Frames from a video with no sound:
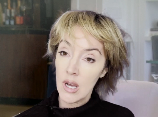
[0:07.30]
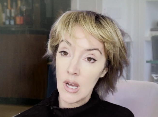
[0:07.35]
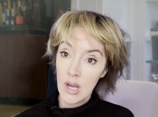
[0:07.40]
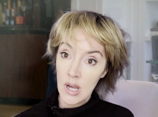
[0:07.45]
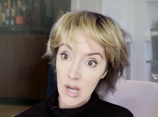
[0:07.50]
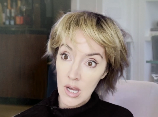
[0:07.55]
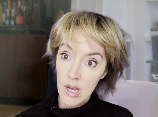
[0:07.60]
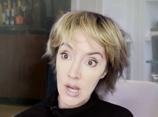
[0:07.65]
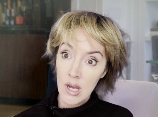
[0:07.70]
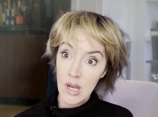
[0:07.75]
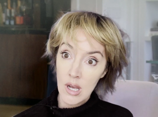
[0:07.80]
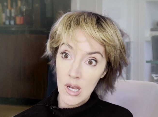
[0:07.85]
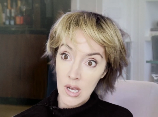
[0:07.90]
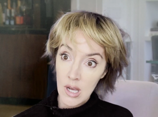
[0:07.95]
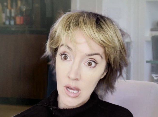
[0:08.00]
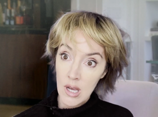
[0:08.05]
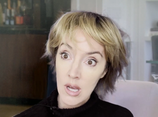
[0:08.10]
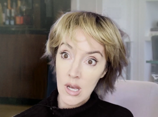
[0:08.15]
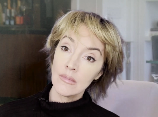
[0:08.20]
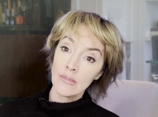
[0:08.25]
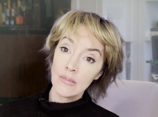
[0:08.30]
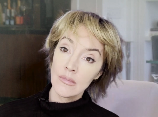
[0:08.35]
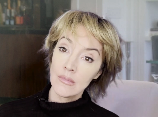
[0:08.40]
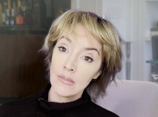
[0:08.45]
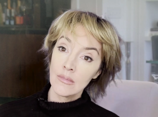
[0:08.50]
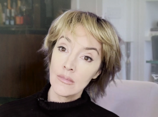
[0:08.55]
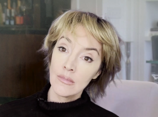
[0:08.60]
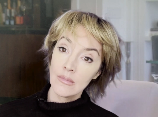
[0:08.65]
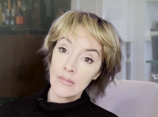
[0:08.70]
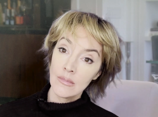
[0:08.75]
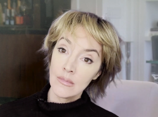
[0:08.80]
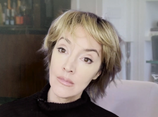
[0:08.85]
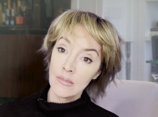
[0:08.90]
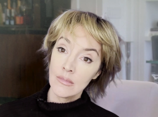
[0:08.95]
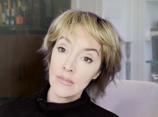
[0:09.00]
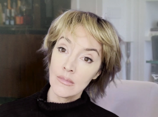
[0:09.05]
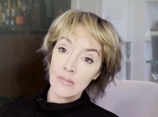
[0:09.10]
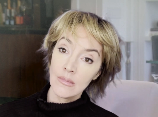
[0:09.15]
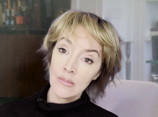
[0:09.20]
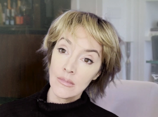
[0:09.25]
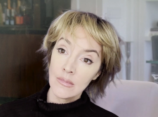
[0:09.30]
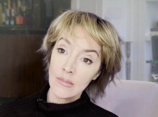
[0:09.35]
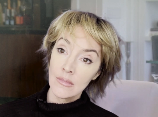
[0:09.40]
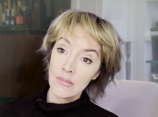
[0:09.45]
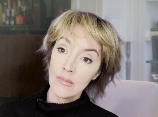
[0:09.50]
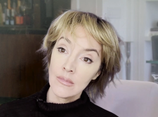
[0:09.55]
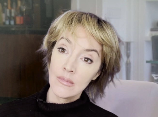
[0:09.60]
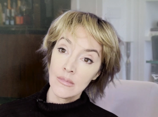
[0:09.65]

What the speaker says: Nobody speaks.